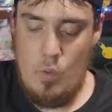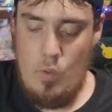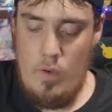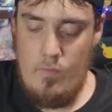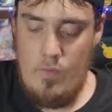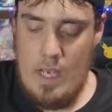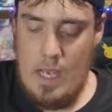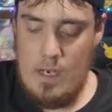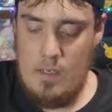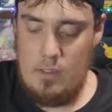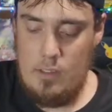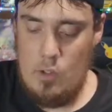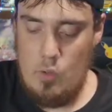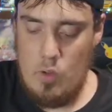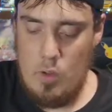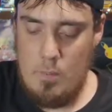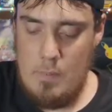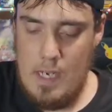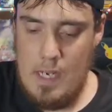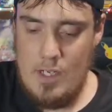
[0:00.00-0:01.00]
we've got a
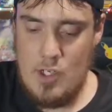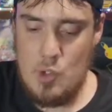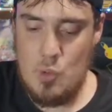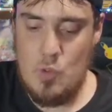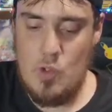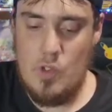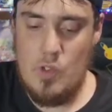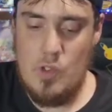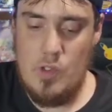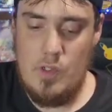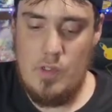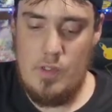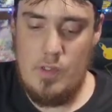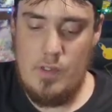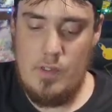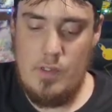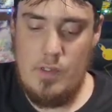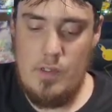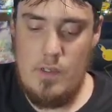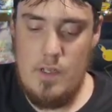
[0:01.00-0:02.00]
Lure Module,
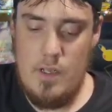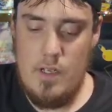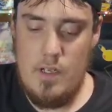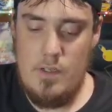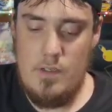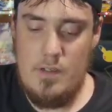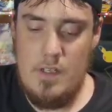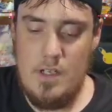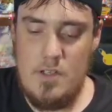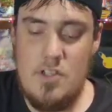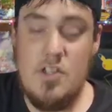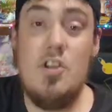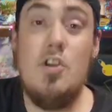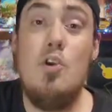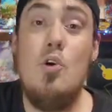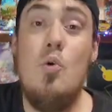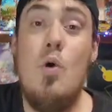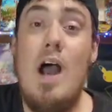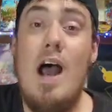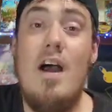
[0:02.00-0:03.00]

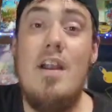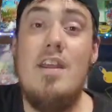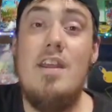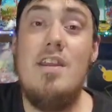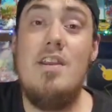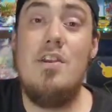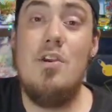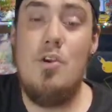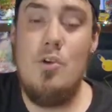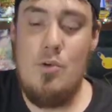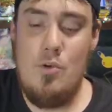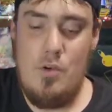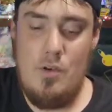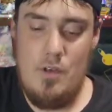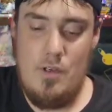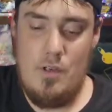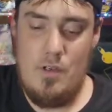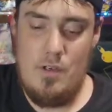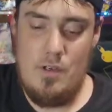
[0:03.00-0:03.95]
Natu, how do you do?